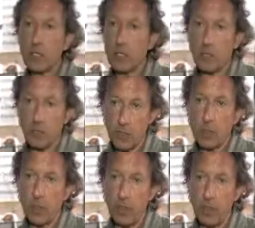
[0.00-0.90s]
is not only this
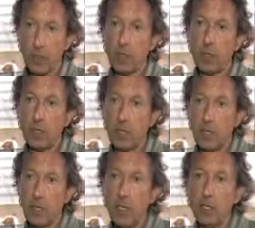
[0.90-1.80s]
building, but
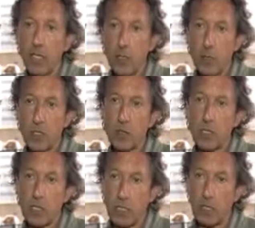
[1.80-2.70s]
each episode
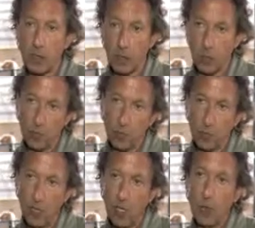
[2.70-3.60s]
is like a little
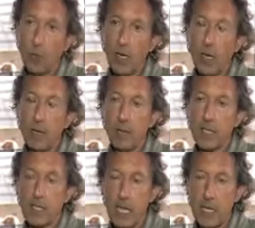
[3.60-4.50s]
movie. We have
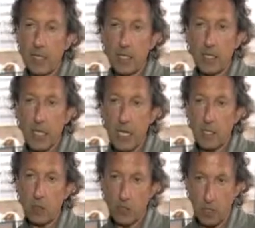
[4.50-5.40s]
the standing
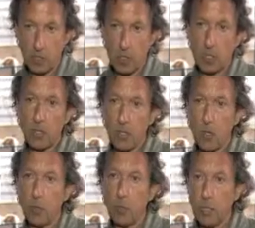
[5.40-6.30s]
sets, which is the Zeira
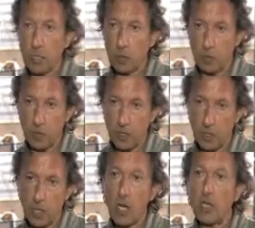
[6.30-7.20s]
Corporation, which
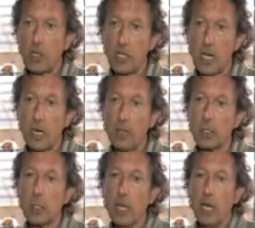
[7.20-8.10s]
is the Connors
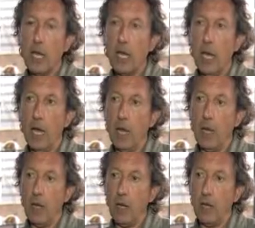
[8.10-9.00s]
house.
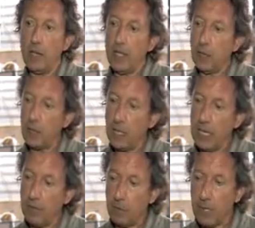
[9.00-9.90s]
And then
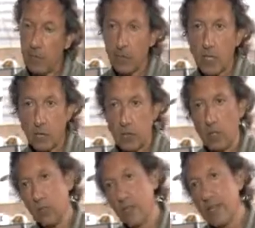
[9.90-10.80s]
from time to time, we
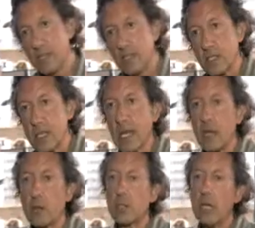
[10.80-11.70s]
go to Ellison's
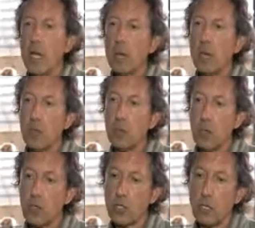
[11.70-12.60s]
house. But
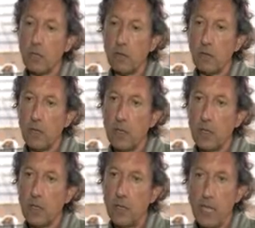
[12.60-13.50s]
most of
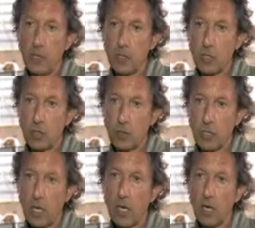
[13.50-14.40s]
the
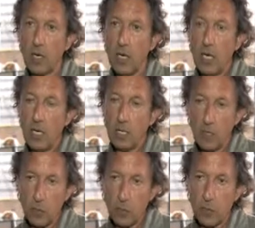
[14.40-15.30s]
episodes are
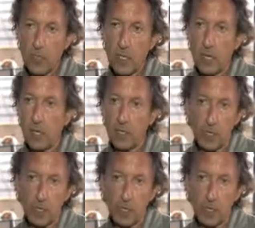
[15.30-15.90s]
little movies that are